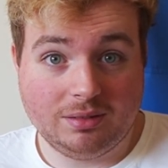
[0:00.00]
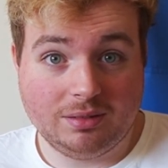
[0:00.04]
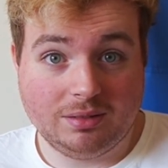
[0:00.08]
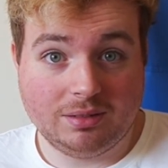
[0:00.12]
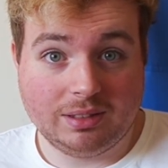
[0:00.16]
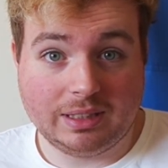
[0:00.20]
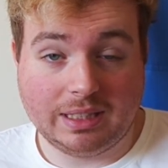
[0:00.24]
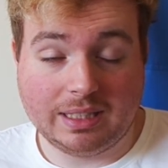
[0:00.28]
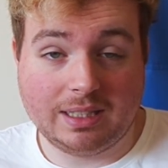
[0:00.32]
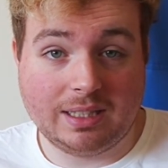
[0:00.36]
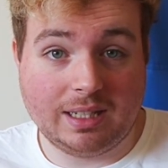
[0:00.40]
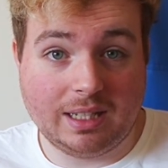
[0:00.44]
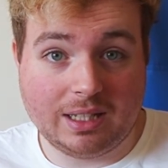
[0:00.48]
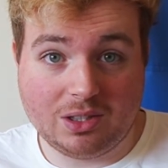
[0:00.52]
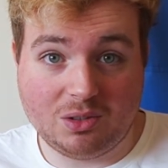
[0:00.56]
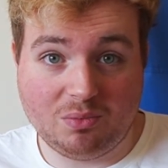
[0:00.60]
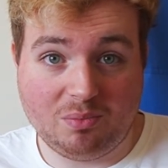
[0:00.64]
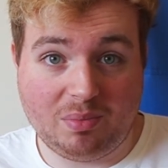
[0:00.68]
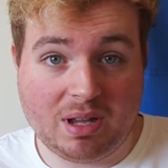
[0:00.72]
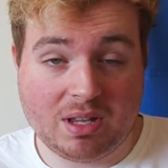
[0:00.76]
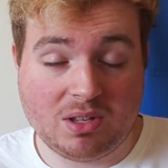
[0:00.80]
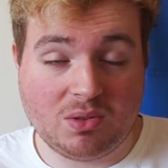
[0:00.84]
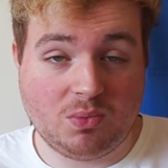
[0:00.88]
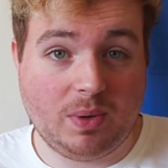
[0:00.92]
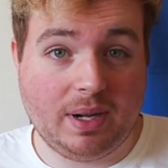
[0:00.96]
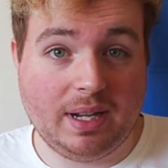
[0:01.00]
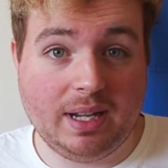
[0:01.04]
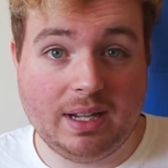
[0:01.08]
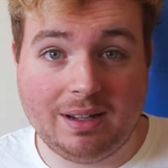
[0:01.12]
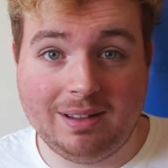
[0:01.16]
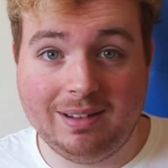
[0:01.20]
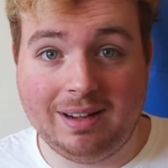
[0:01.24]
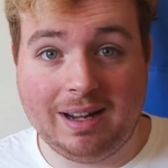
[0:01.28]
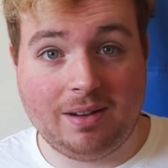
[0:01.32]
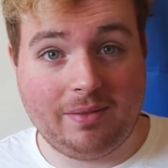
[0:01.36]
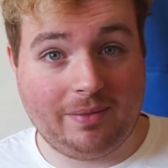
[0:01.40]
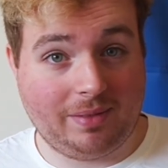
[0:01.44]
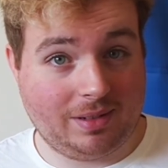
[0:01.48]
That's like the best way I can
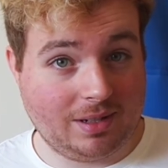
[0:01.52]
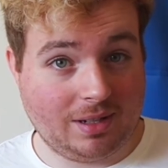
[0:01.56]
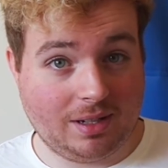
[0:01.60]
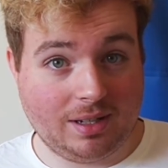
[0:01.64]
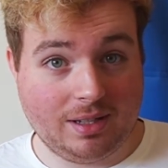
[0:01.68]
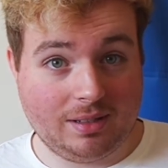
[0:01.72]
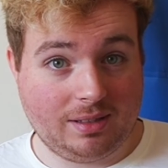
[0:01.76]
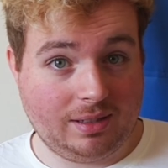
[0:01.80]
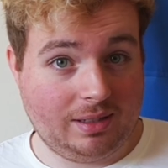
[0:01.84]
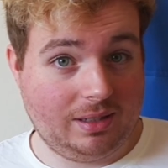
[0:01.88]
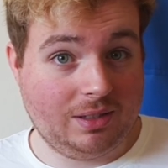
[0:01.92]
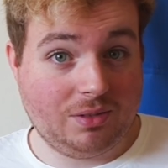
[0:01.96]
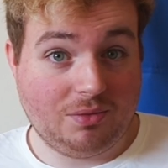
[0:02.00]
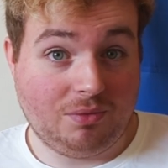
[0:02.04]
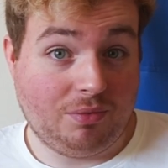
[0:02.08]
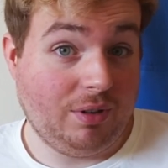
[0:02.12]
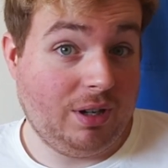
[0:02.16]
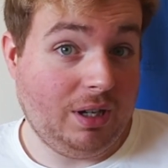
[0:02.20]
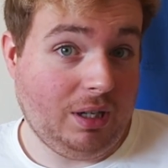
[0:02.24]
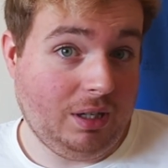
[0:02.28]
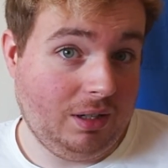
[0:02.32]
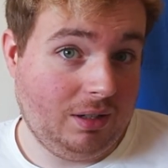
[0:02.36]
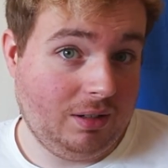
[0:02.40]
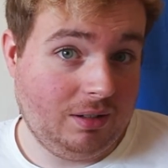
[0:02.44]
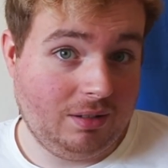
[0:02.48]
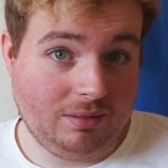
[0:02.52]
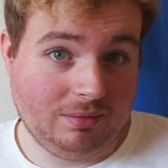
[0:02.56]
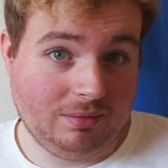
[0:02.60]
advertise it. It's free.